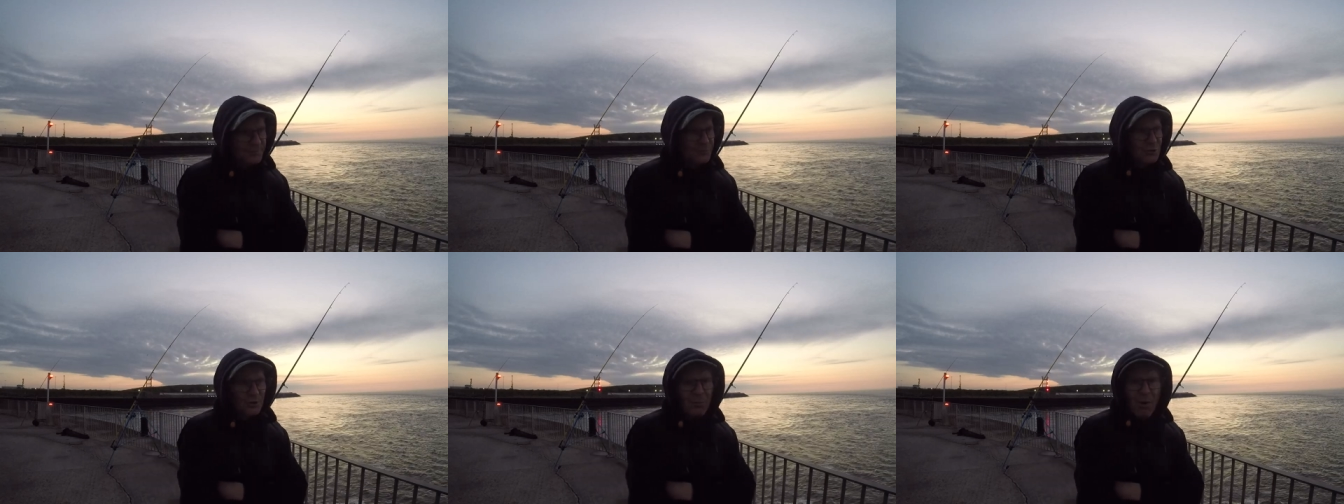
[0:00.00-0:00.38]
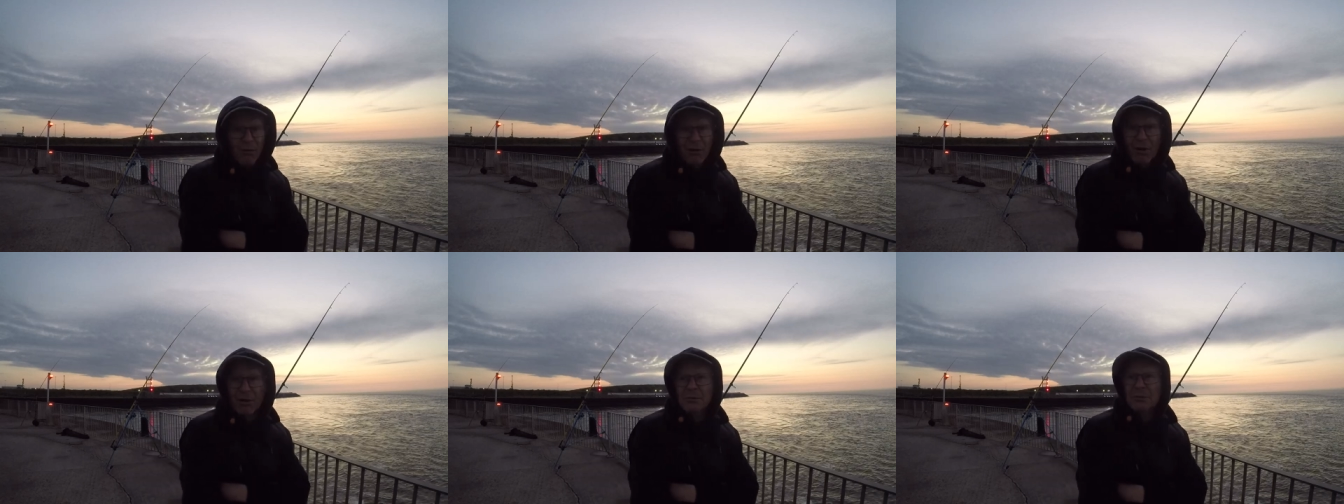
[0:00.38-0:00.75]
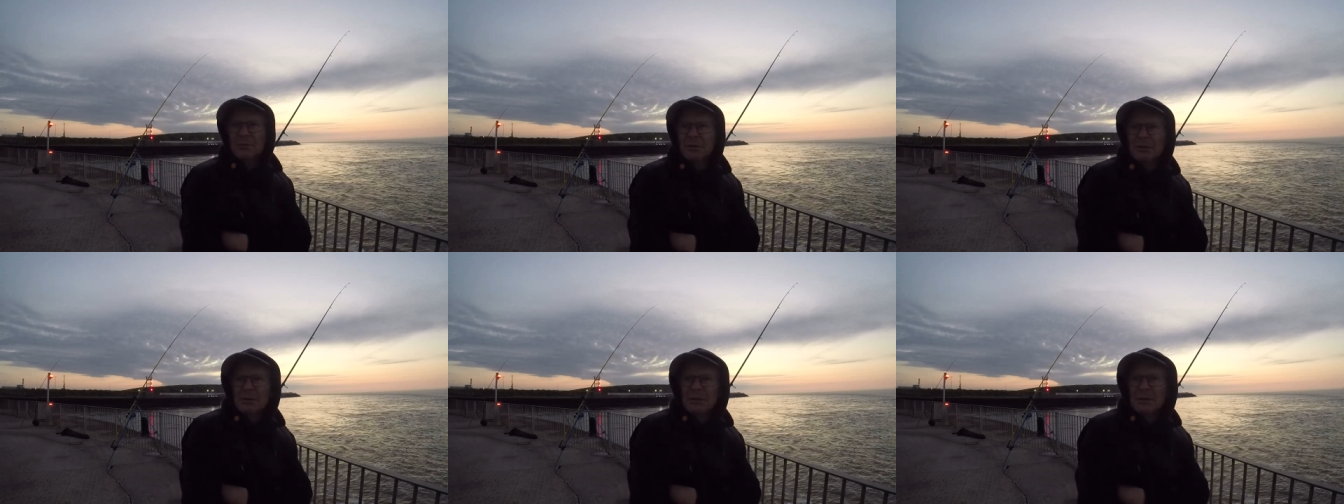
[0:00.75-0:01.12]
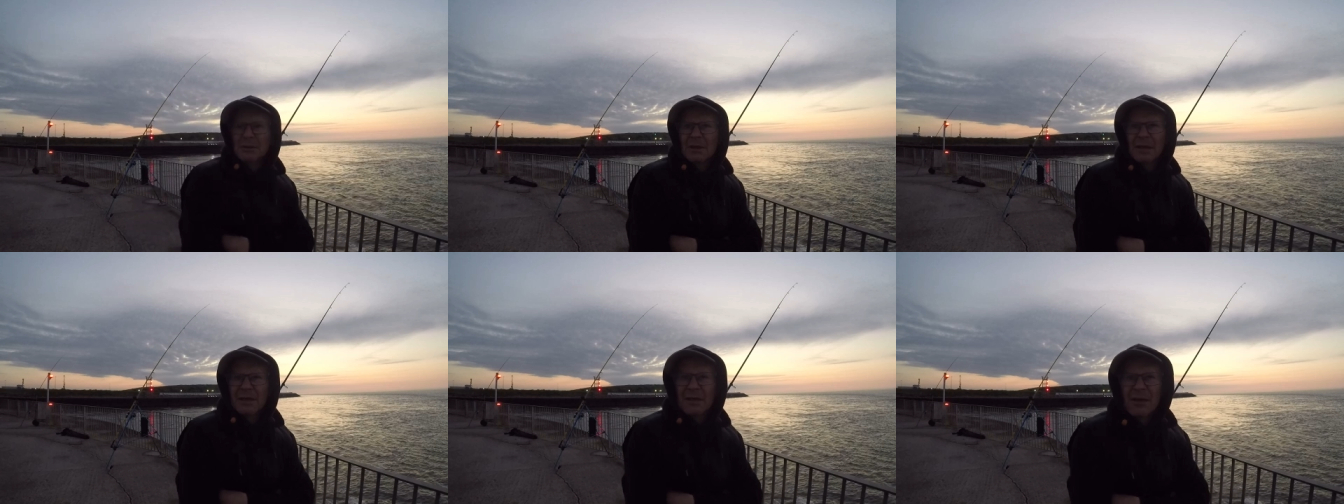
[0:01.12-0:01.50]
tomorrow I'm
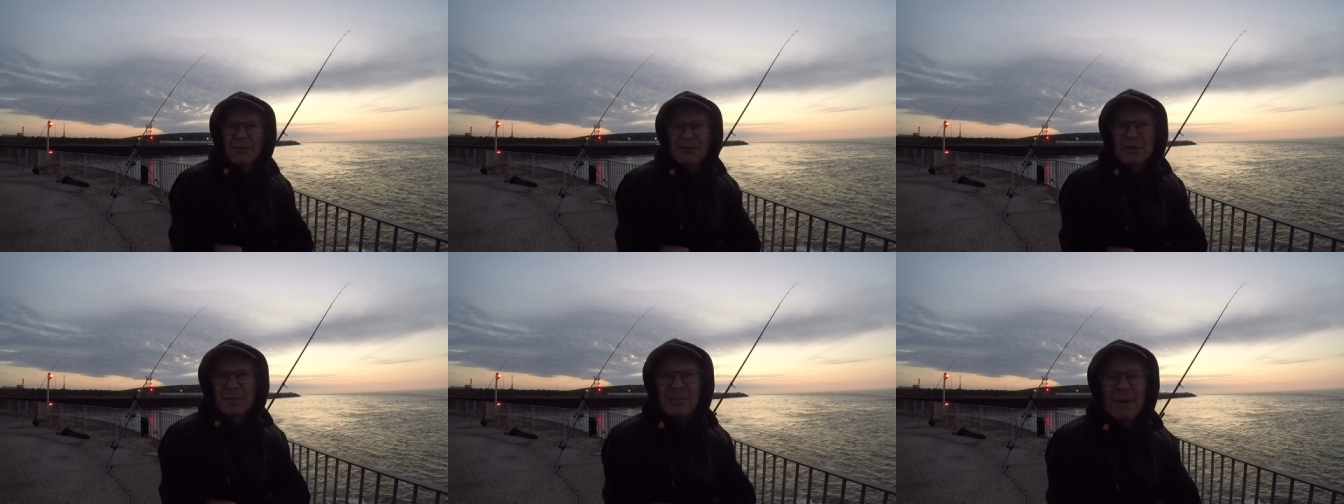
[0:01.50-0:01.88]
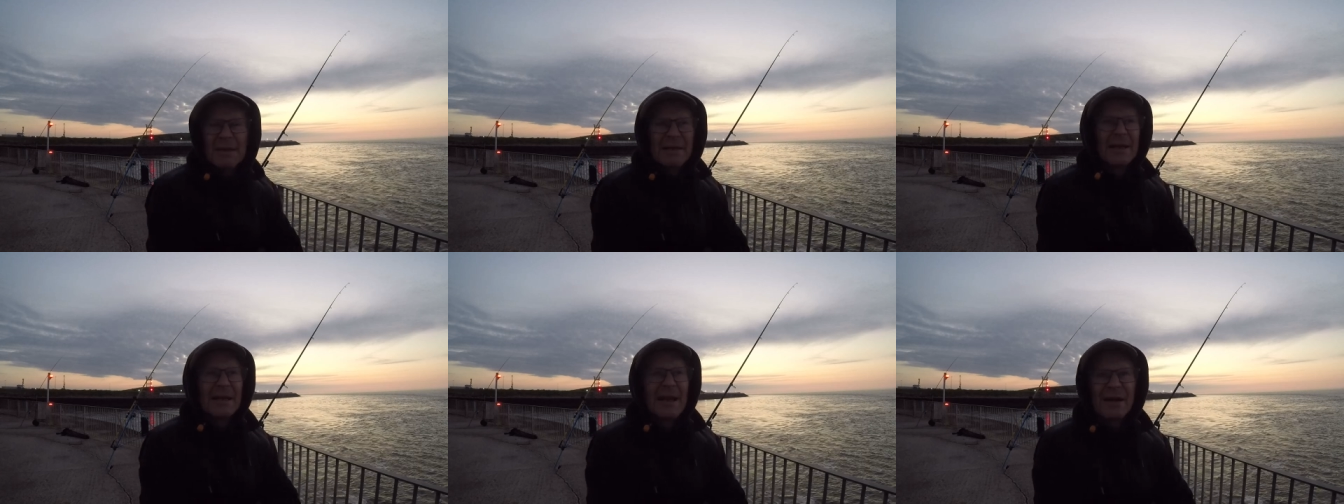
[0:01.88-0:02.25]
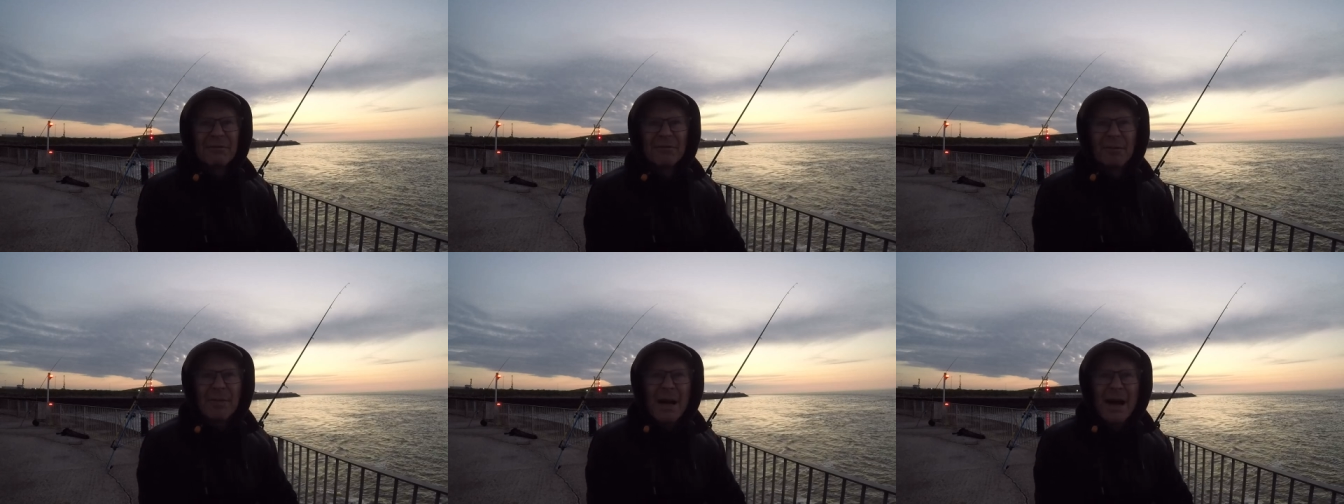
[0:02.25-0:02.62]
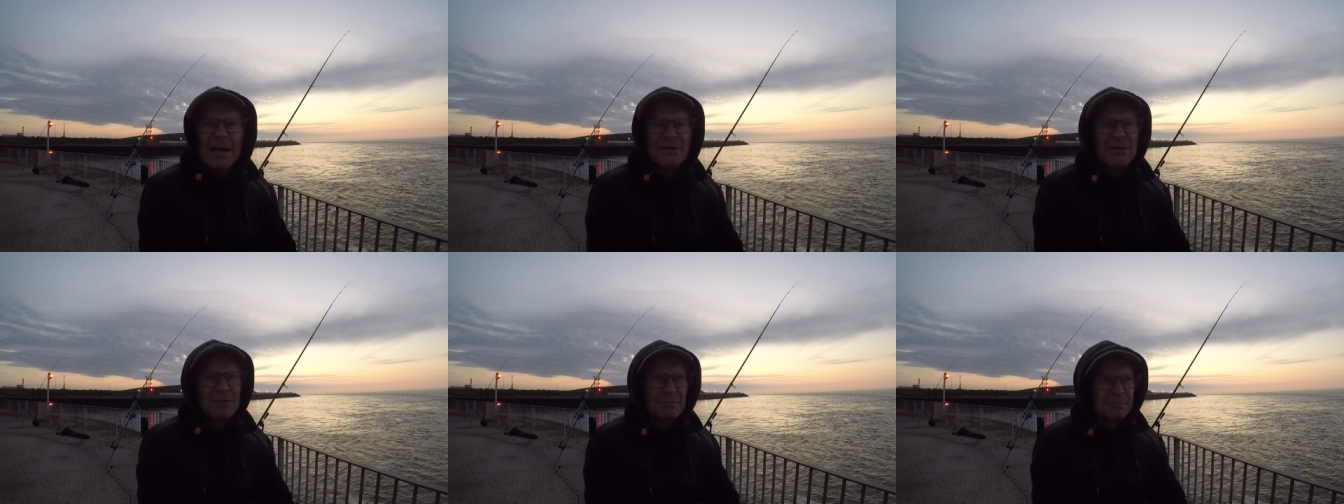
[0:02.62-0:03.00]
going to go spinning again for
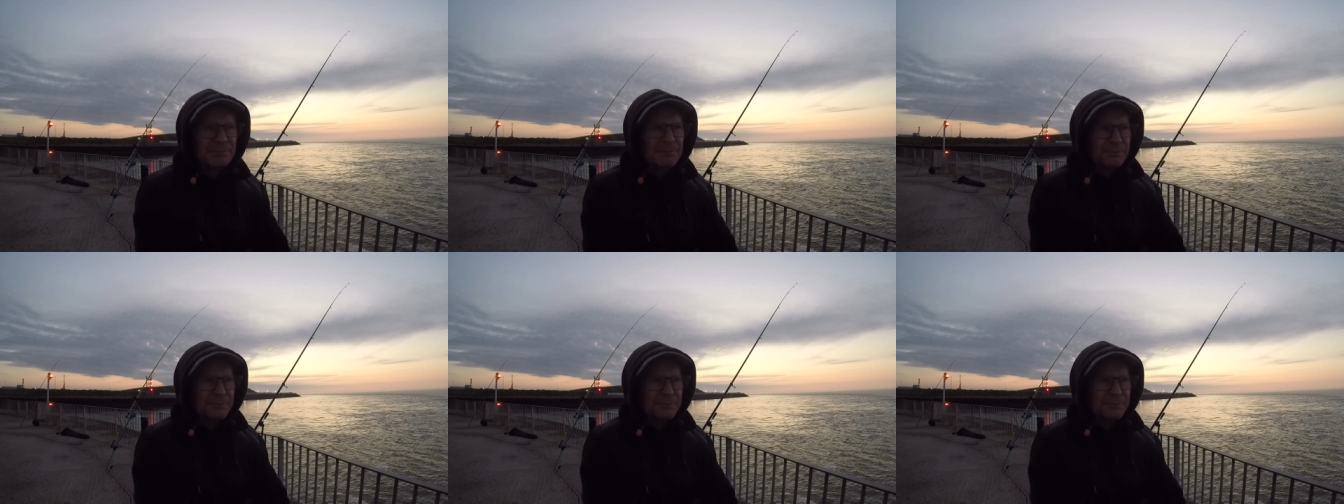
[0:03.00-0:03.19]
bass